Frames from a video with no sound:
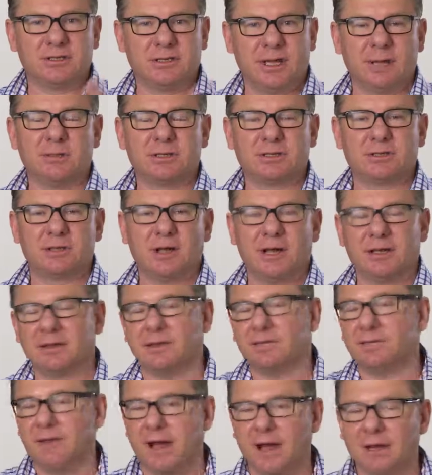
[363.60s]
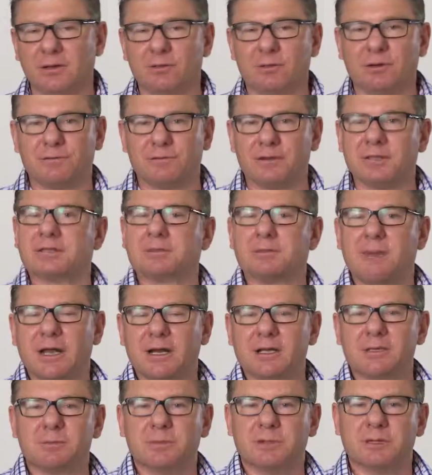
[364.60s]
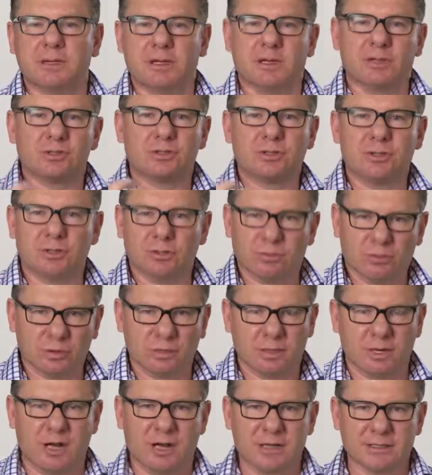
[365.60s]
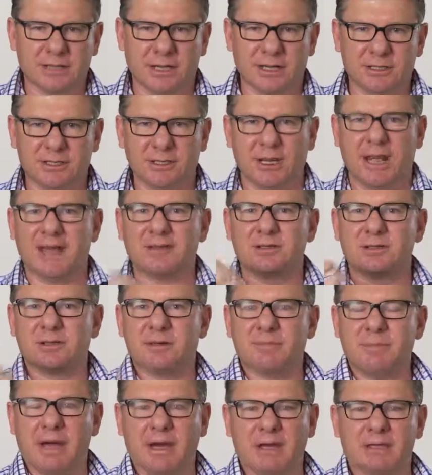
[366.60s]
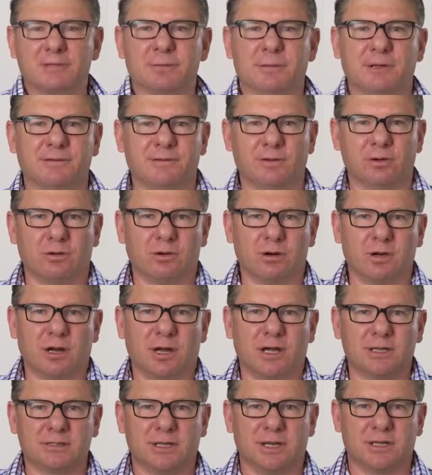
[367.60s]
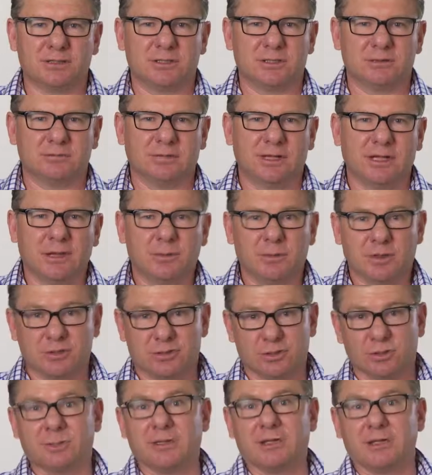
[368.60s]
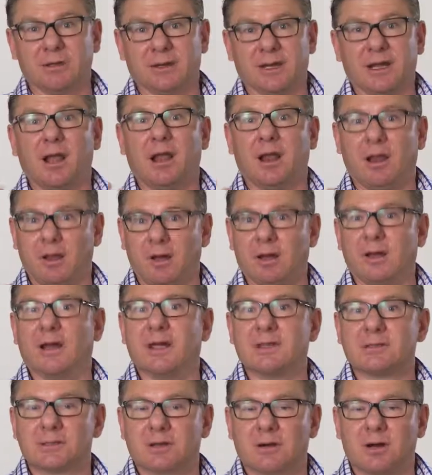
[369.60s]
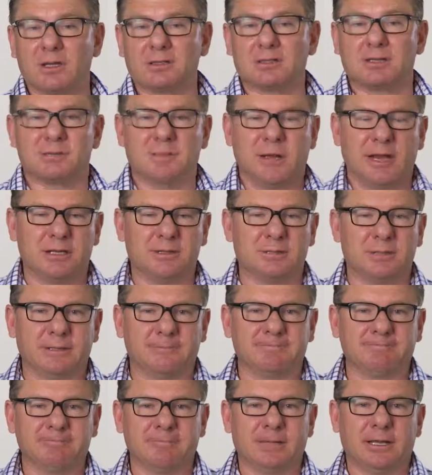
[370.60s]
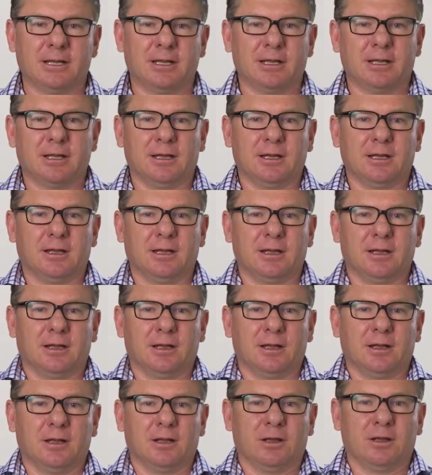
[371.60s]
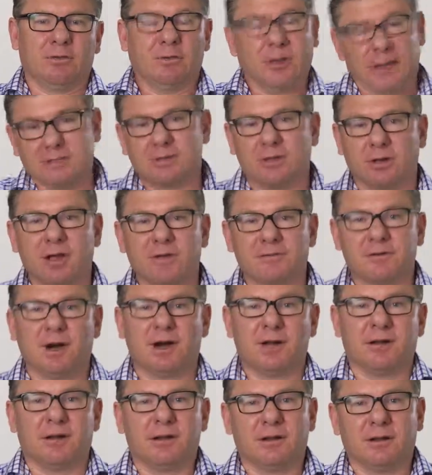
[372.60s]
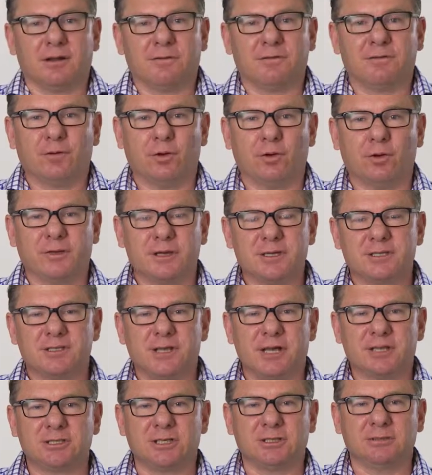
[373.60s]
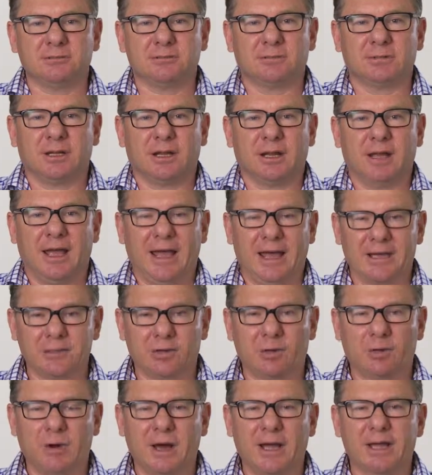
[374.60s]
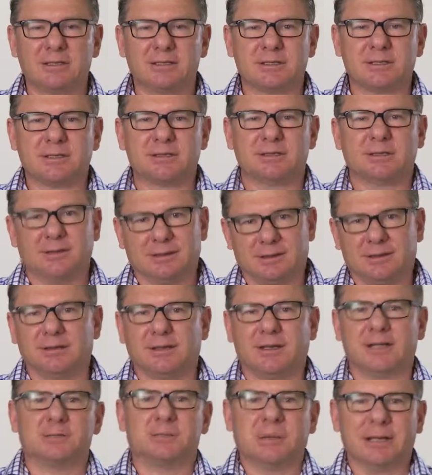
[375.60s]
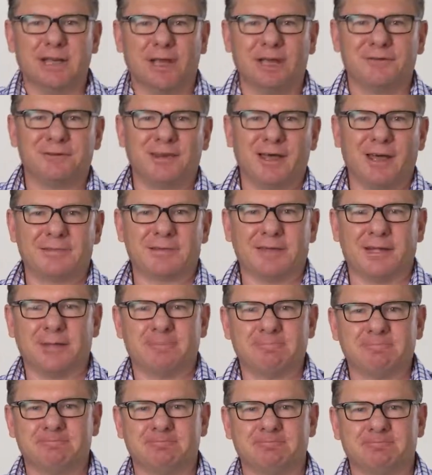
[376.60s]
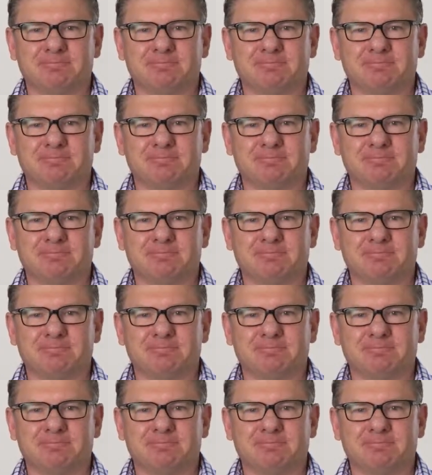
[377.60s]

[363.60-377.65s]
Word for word: demonstrate the value of risk management to your organization and to the management of your organization because you'll be doing a lot less crisis management. That's all I've got for this session. As always, let's be careful out there.